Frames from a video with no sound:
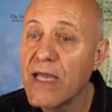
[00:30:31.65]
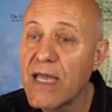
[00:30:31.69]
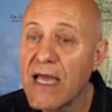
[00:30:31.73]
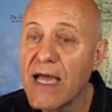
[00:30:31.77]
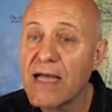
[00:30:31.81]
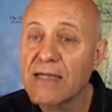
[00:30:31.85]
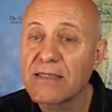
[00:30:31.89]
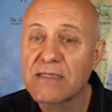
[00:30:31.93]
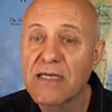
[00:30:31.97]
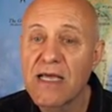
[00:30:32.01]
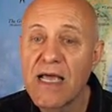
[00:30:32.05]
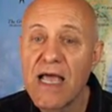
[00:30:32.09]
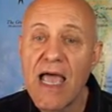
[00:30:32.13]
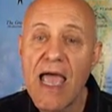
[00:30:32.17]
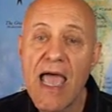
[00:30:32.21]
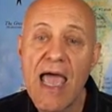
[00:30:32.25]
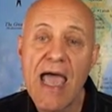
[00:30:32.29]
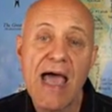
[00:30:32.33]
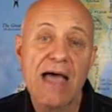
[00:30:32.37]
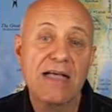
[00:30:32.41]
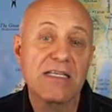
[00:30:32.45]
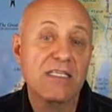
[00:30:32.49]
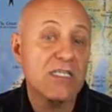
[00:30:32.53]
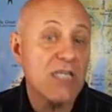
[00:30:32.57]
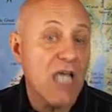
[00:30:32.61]
it
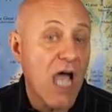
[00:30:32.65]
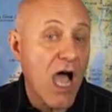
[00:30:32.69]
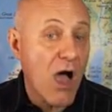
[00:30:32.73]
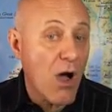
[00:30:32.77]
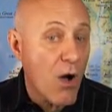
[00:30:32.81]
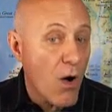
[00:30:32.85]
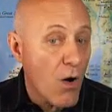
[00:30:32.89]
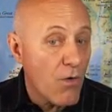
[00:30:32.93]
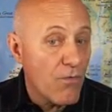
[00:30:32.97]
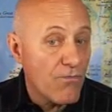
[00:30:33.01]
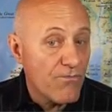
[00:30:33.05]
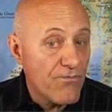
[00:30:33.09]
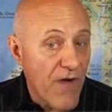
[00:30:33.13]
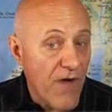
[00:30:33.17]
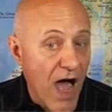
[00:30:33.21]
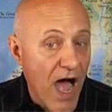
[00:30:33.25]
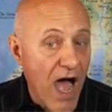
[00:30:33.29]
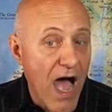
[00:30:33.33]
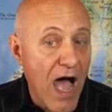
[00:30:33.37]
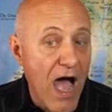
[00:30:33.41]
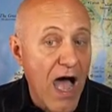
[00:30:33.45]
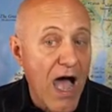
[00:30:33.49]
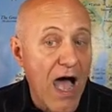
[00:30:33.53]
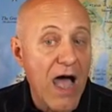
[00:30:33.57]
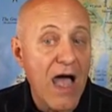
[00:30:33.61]
as
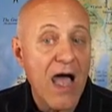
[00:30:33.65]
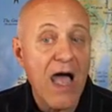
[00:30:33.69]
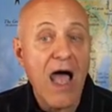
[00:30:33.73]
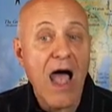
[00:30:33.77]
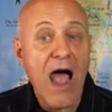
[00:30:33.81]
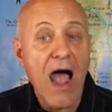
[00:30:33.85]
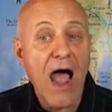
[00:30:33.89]
Yehovah,